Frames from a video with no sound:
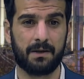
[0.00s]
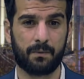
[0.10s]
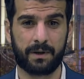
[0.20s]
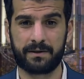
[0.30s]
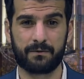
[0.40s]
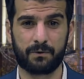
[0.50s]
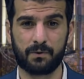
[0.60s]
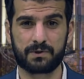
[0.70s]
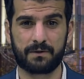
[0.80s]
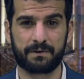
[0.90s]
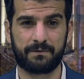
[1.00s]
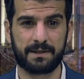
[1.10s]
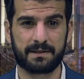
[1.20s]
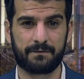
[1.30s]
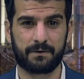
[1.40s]
with the rules of the
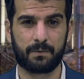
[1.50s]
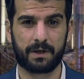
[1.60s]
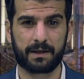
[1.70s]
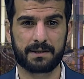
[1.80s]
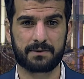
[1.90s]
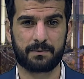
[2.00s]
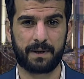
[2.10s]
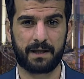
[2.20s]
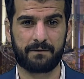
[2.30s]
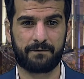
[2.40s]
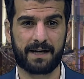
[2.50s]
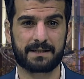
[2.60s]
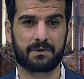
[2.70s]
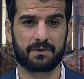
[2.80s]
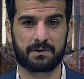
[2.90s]
visa for workers to bear the
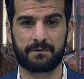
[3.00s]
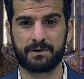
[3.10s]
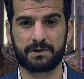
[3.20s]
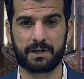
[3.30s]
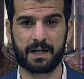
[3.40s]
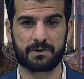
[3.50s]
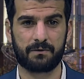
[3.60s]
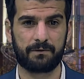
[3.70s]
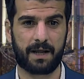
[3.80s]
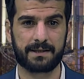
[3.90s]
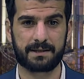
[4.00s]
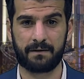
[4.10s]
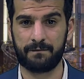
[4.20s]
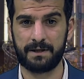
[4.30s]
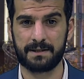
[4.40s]
vast cost of international flights
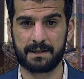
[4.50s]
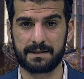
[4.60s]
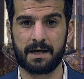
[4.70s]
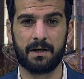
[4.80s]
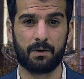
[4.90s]
and visas,